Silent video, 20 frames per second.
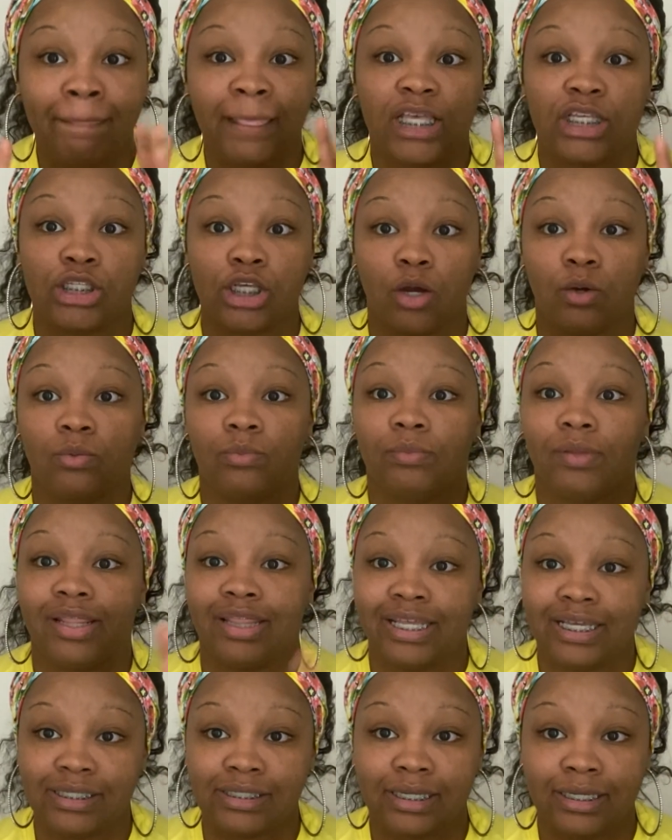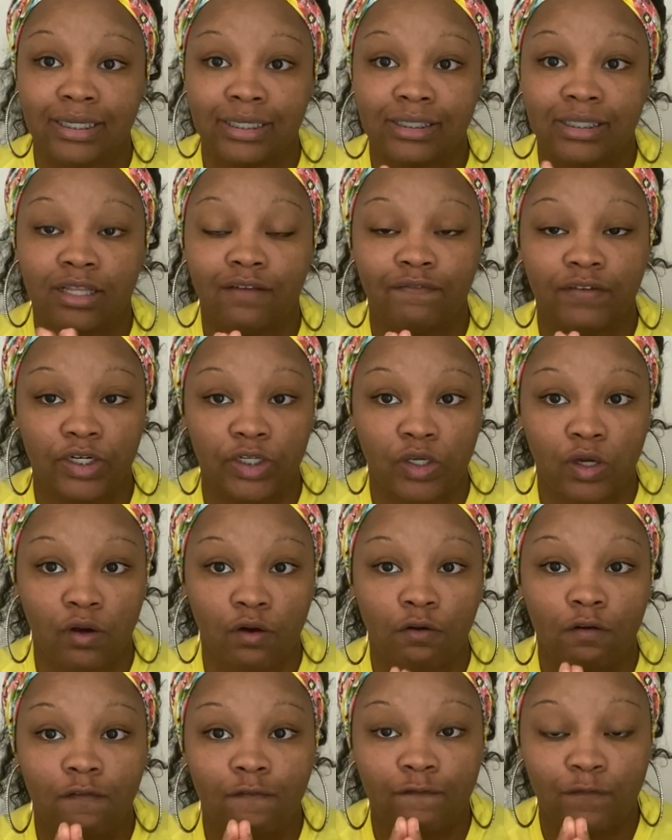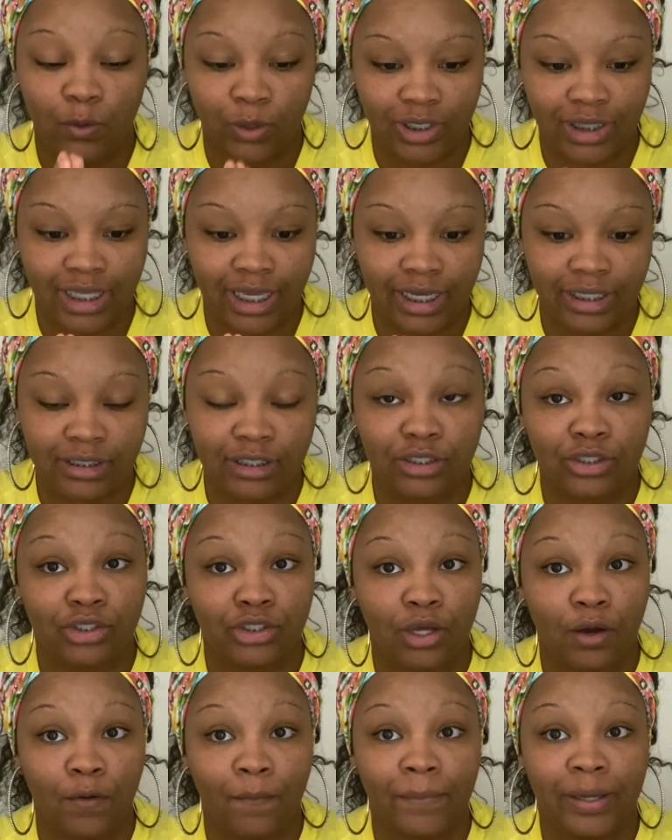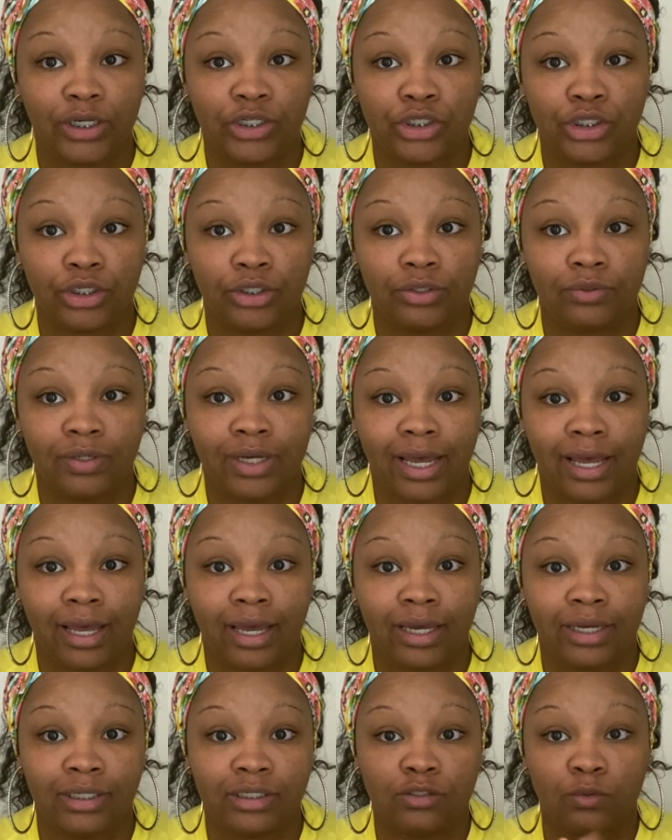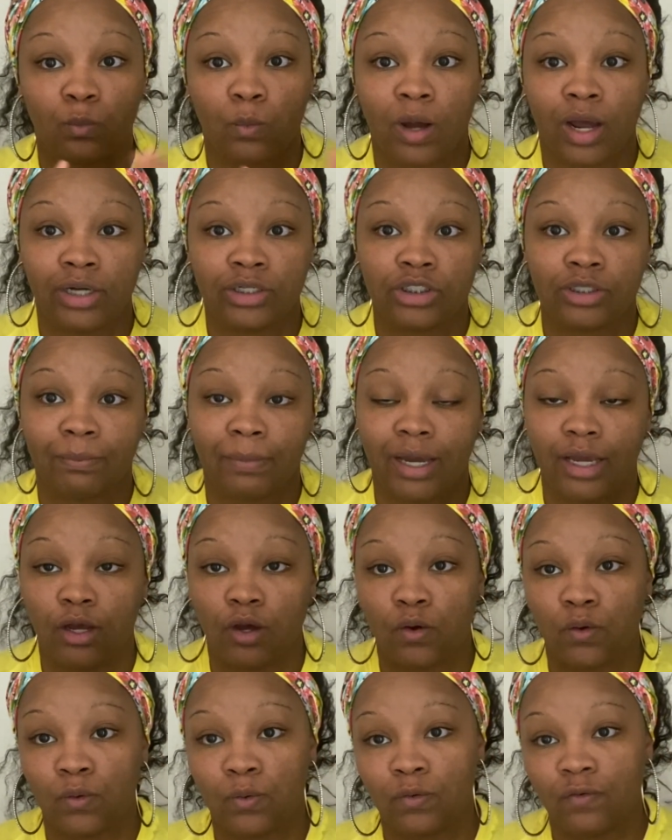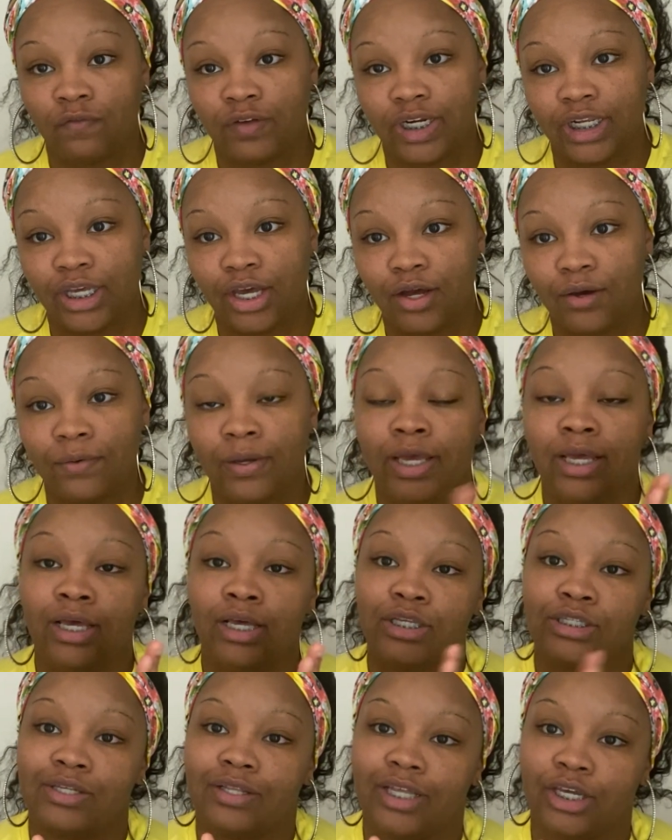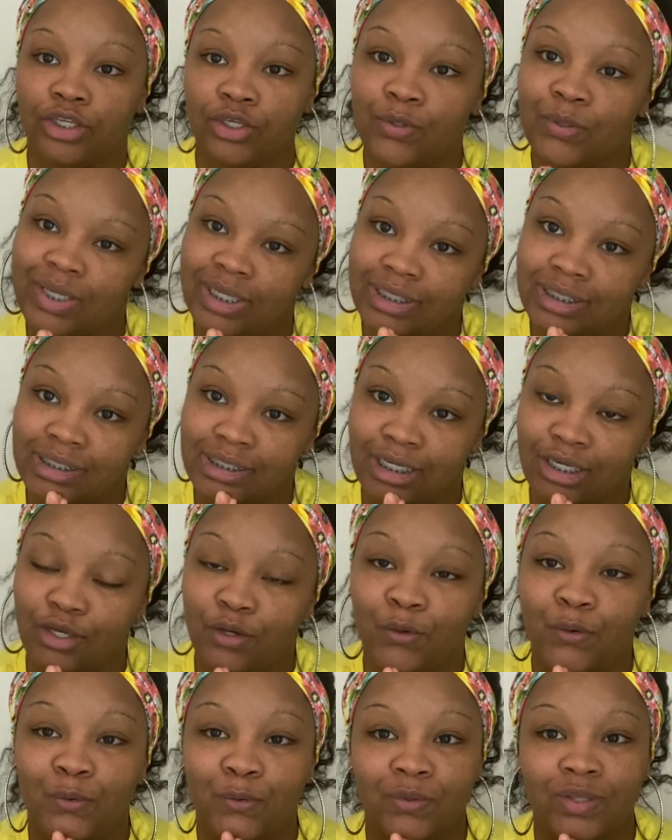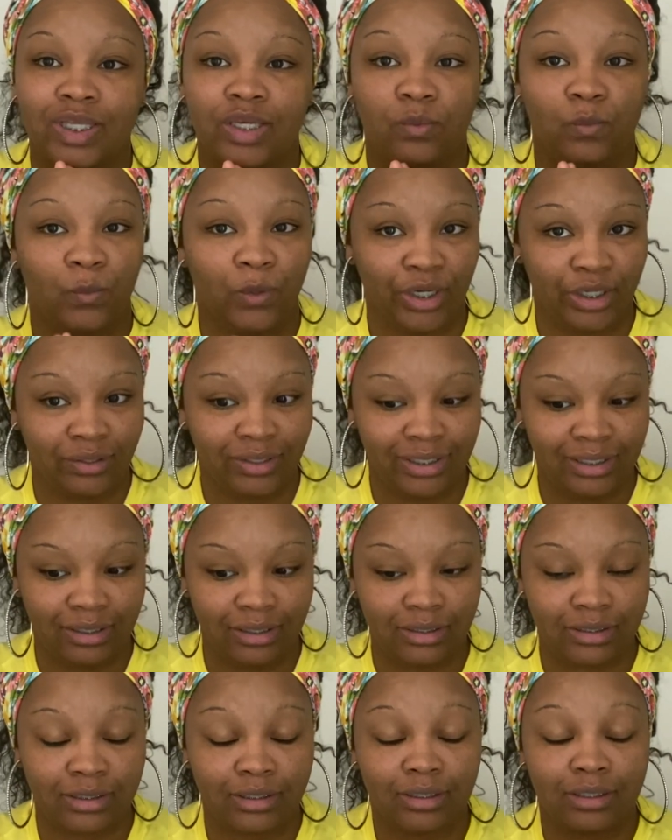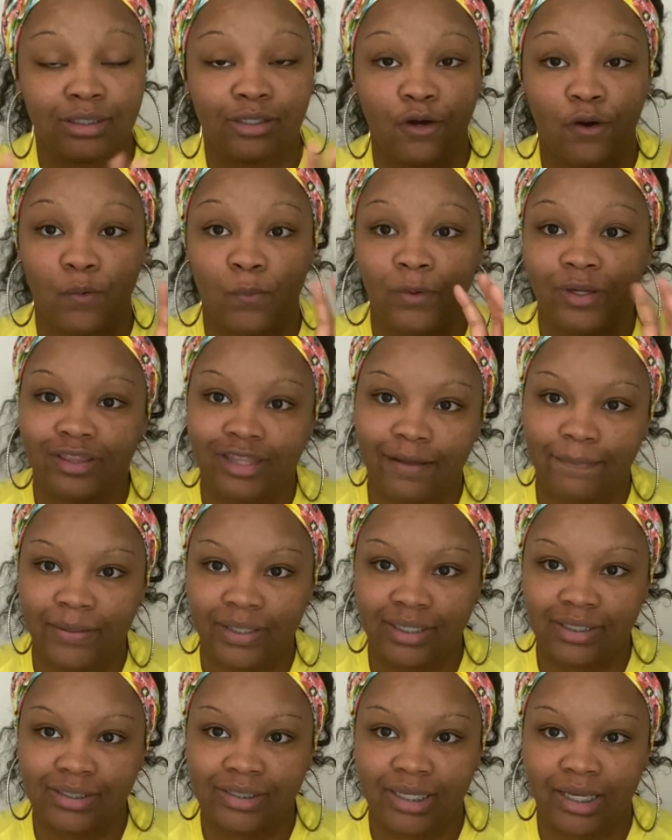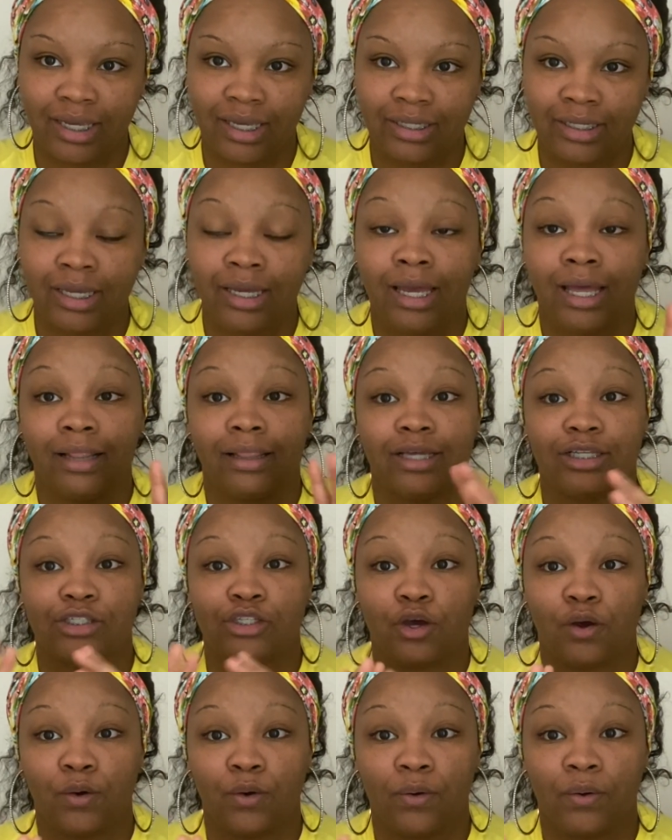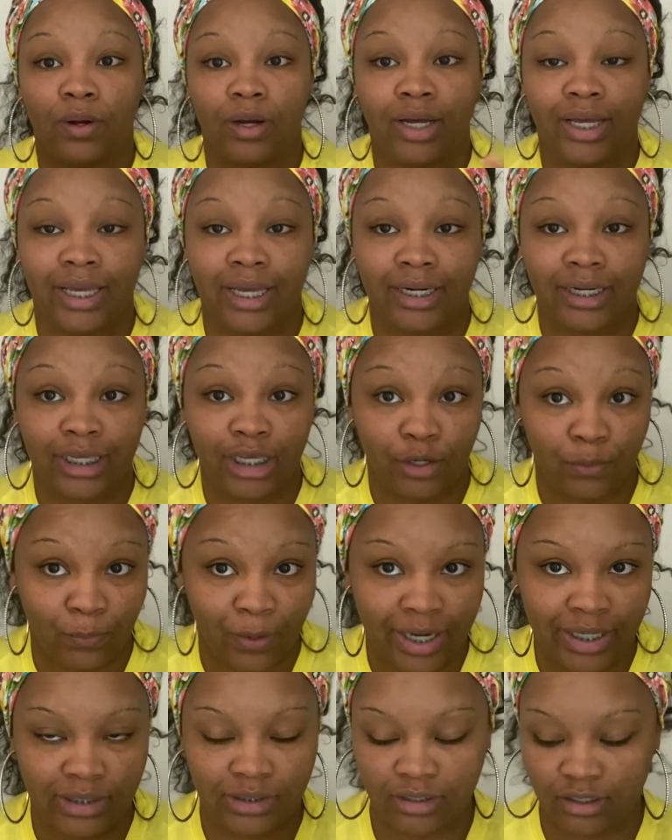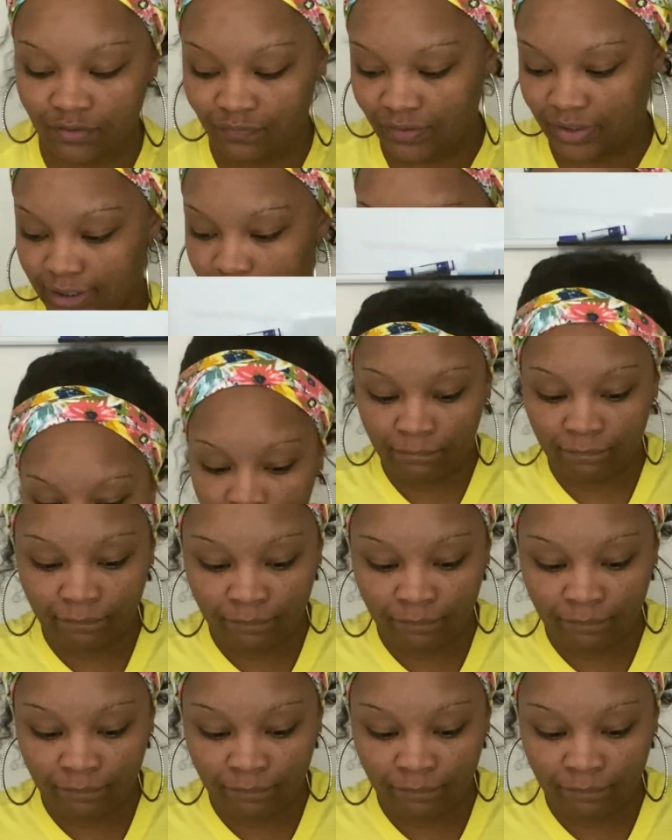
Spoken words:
So this is the video for that. So make sure you guys watch my whole video so that you can see who the winner is. So with that being said, let's go ahead and get right into the video.